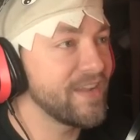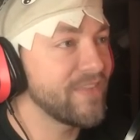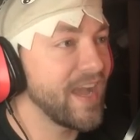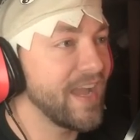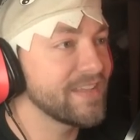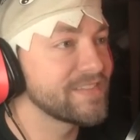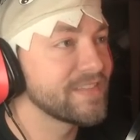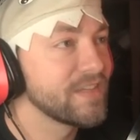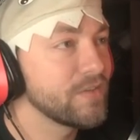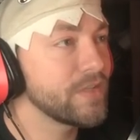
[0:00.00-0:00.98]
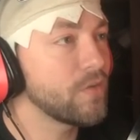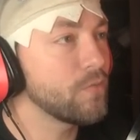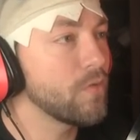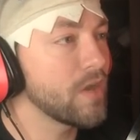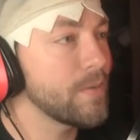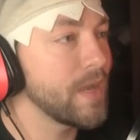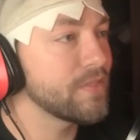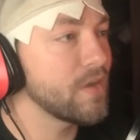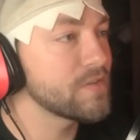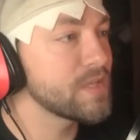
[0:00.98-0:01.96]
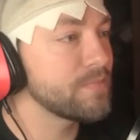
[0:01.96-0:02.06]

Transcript: him, guys. Wait, don't worry about those